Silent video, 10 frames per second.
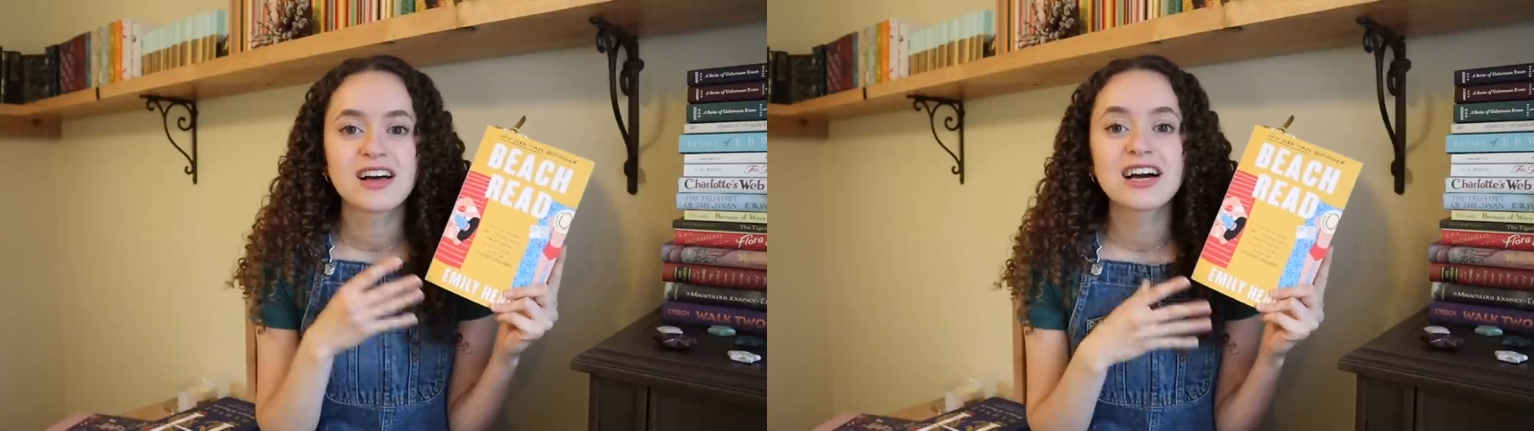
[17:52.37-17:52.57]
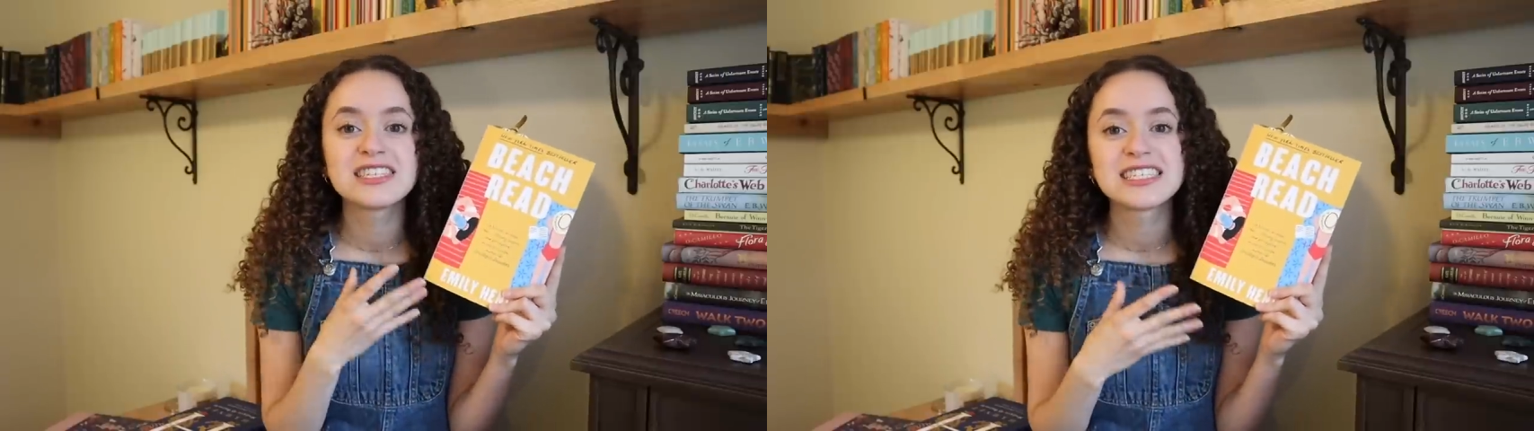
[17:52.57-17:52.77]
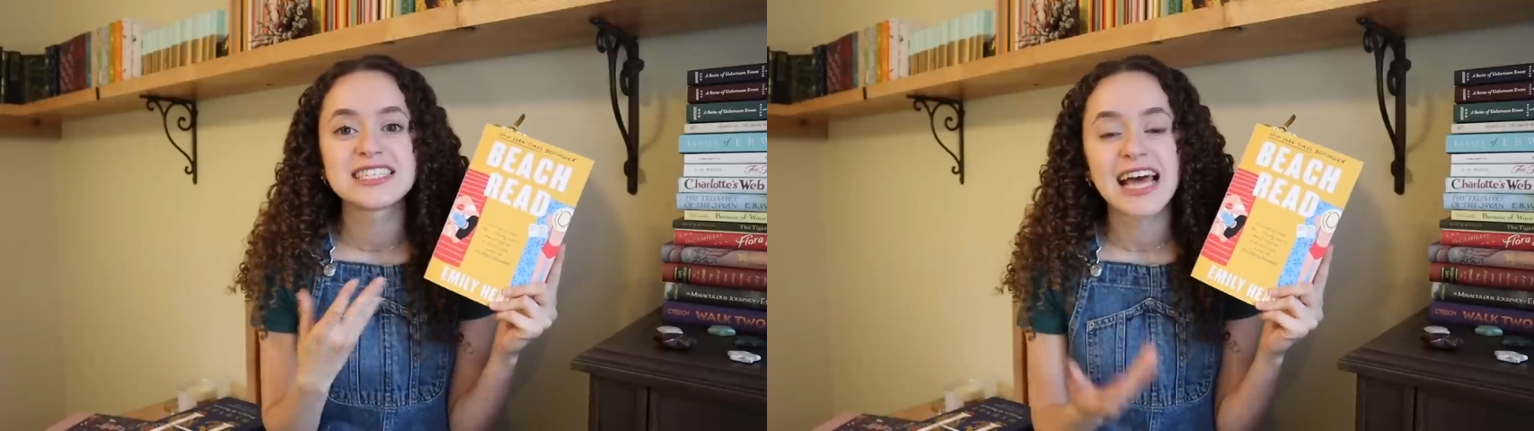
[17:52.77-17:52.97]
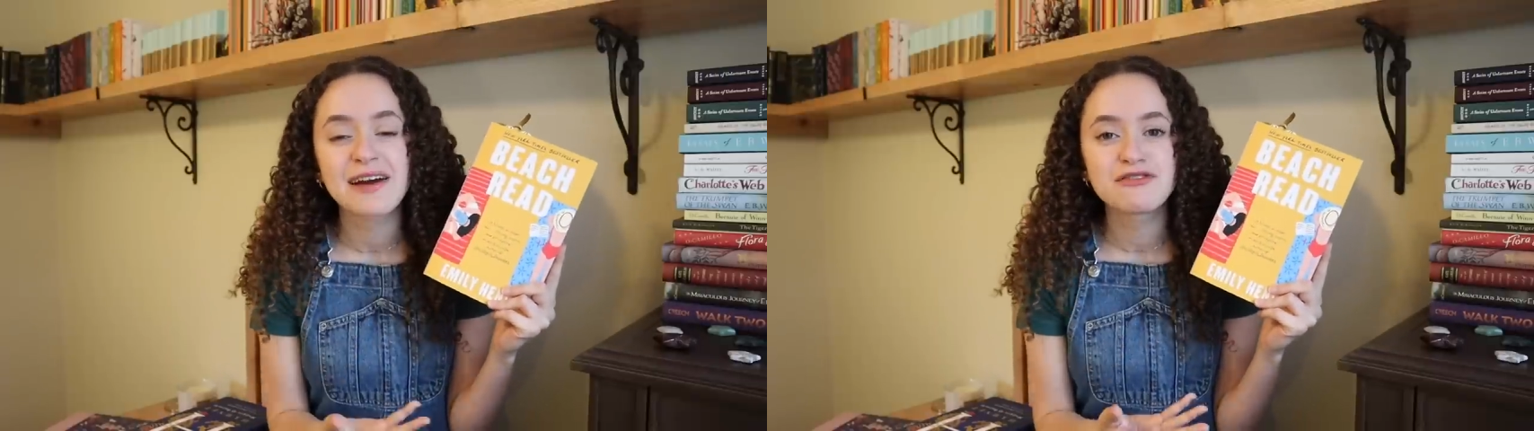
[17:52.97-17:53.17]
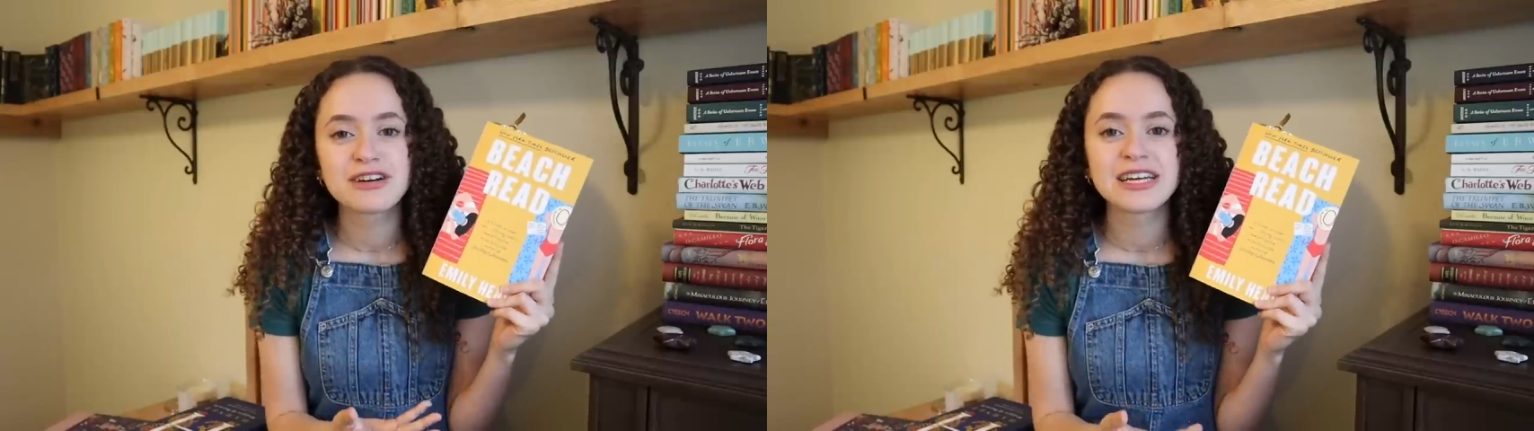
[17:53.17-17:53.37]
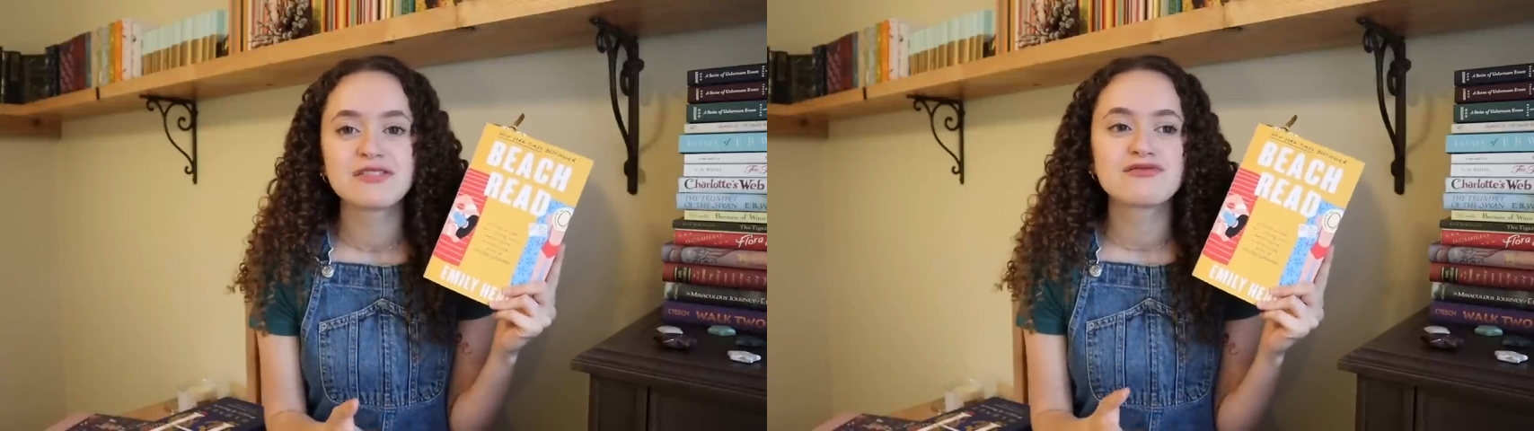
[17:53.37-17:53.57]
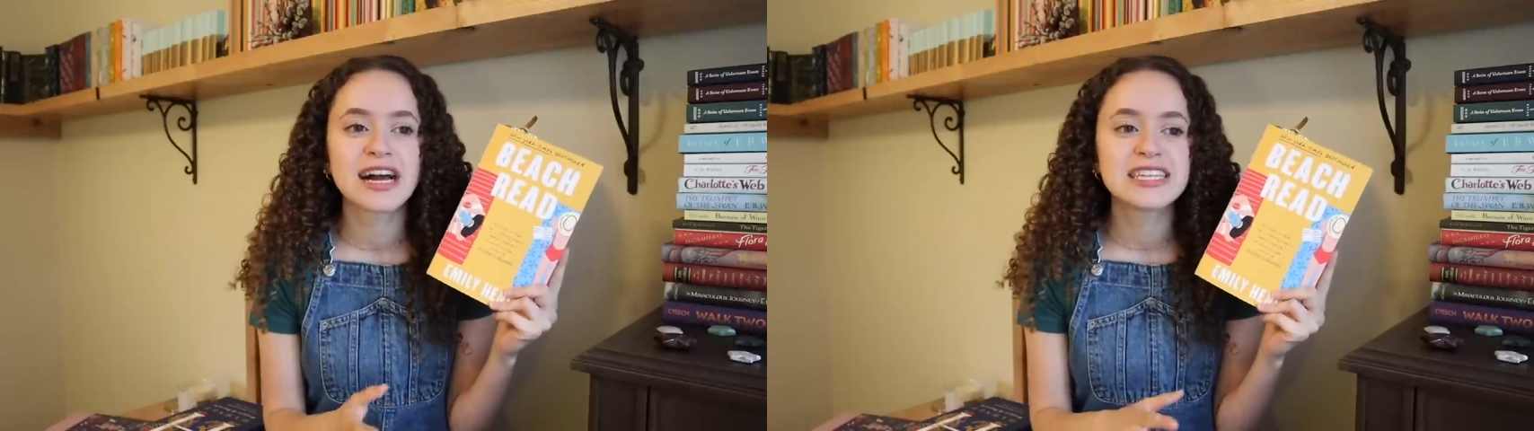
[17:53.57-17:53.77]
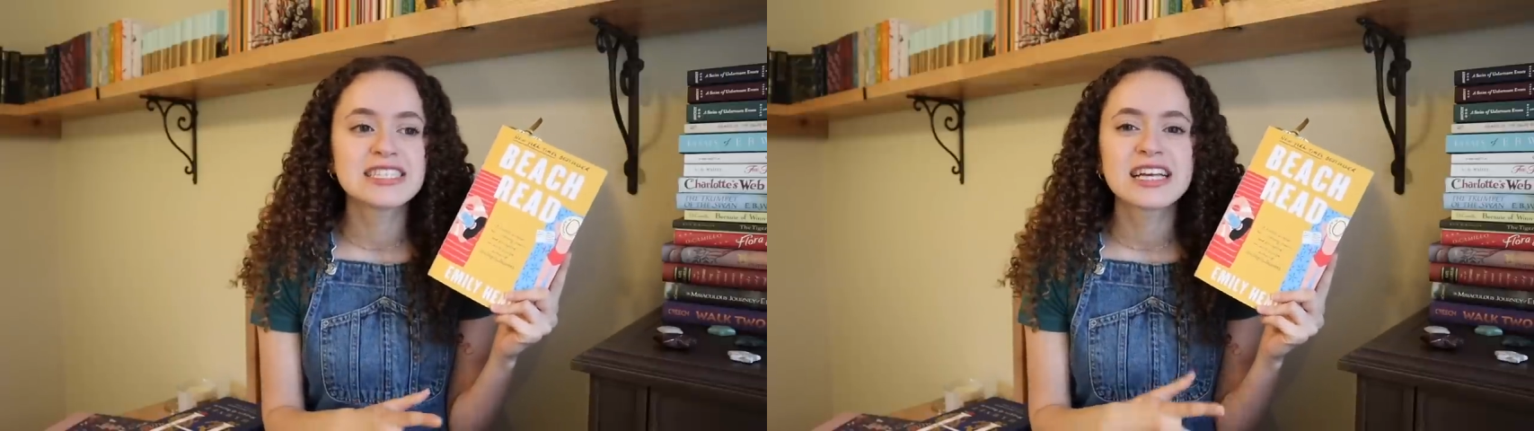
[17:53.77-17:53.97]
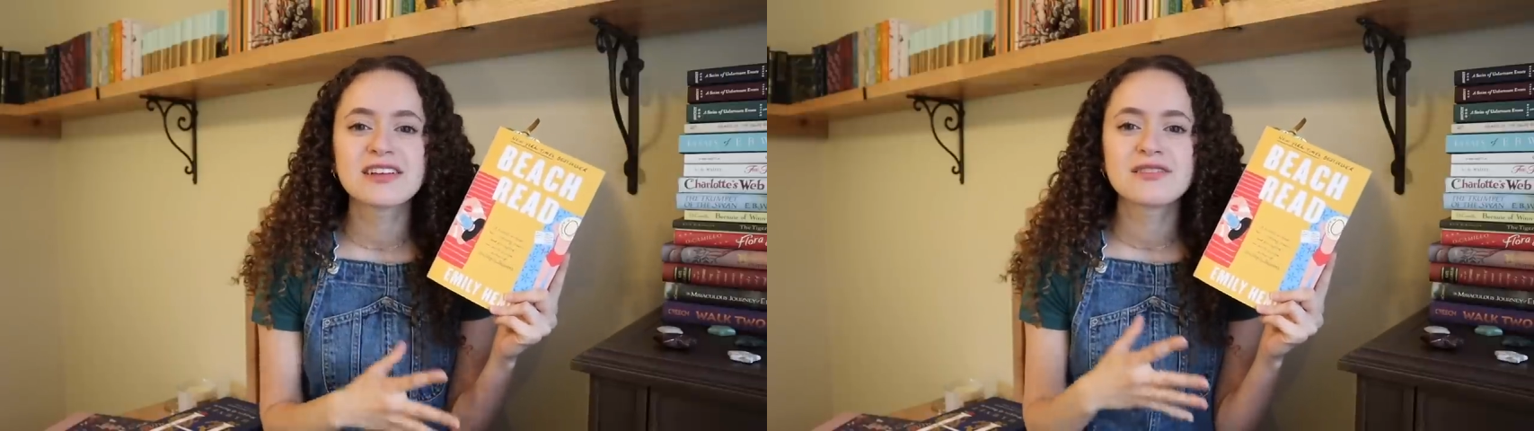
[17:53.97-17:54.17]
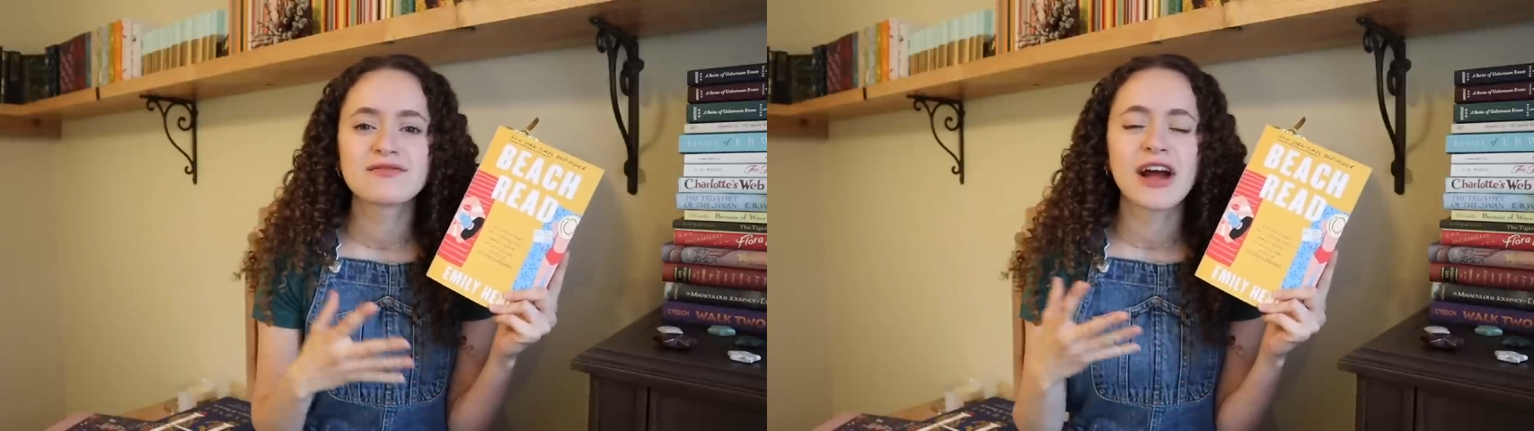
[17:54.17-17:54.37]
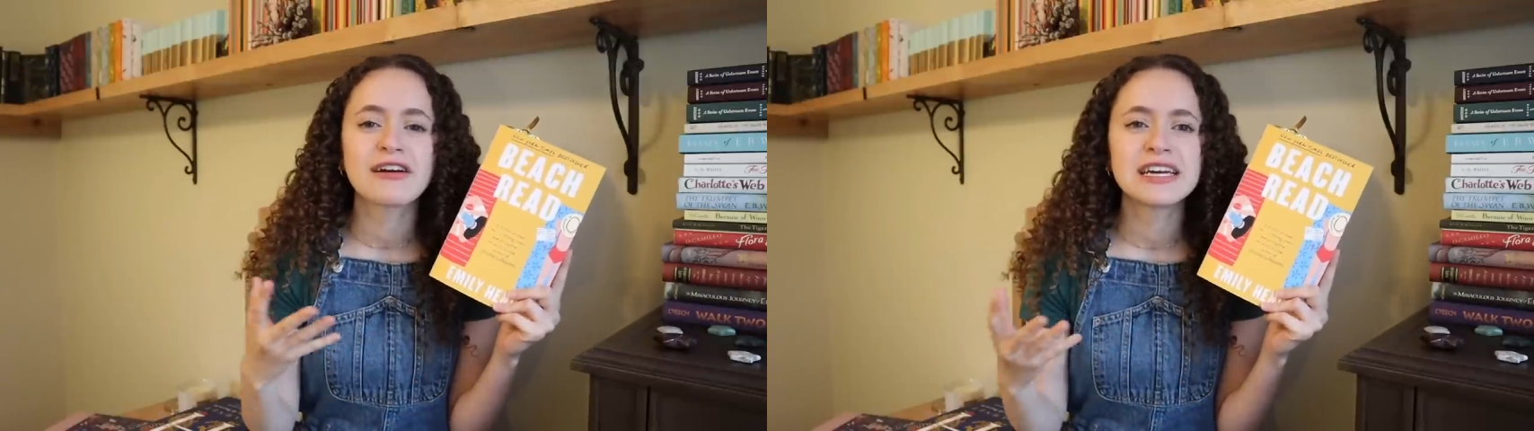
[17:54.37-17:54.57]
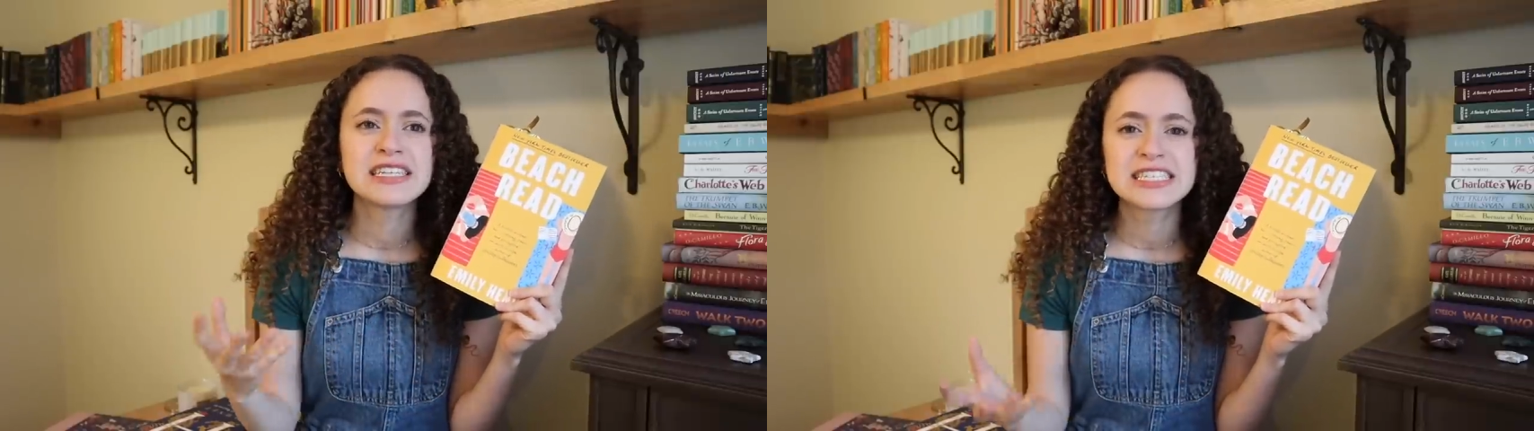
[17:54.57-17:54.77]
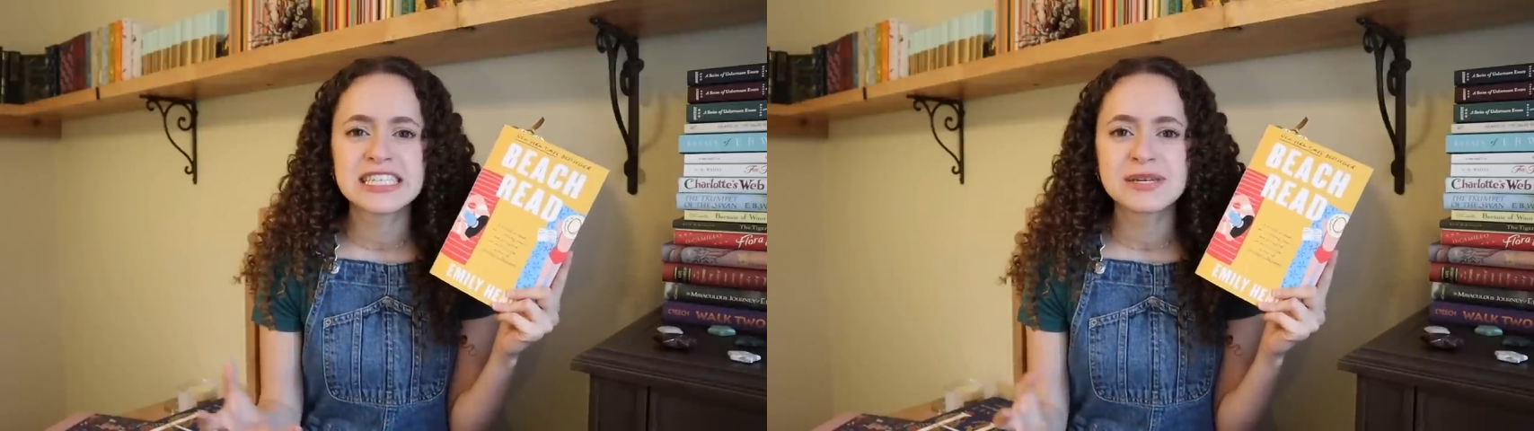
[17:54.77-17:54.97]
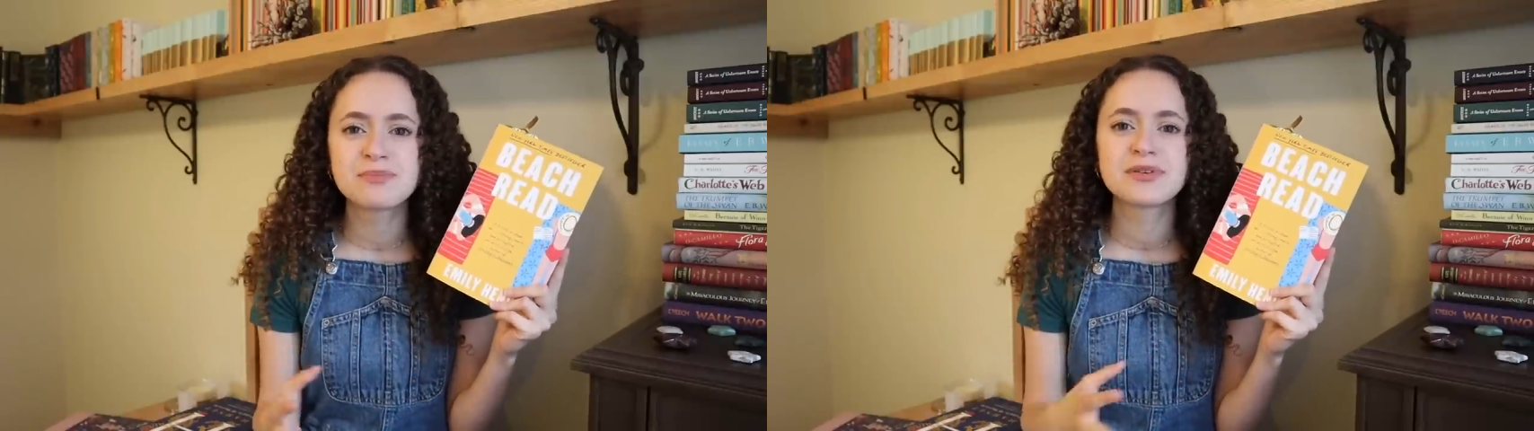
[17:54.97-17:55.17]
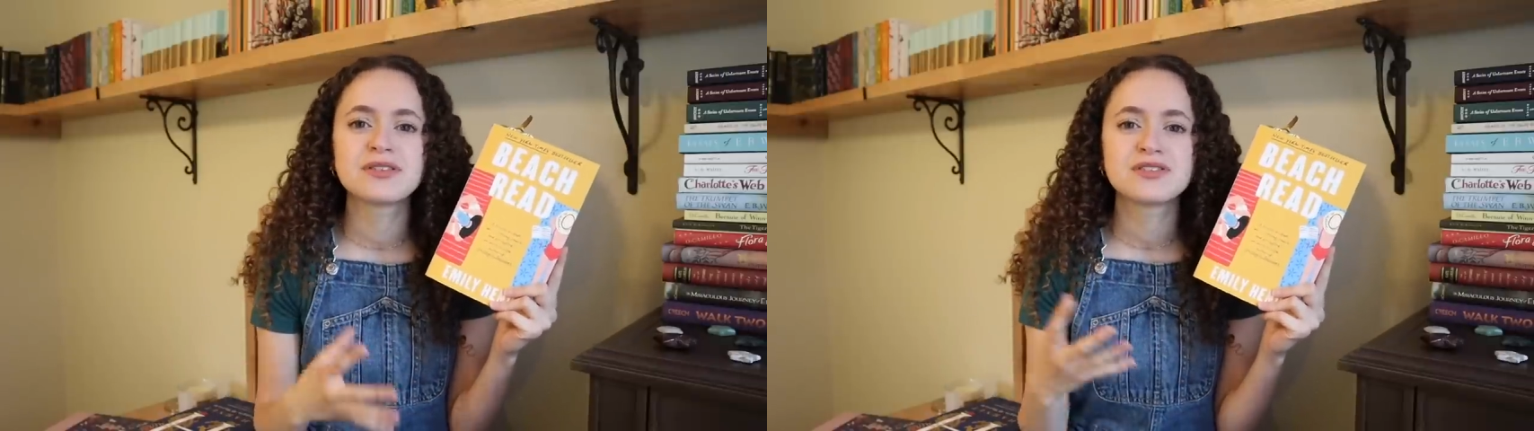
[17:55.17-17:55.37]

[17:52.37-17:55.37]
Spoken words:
Augustus Everett, writes very deep,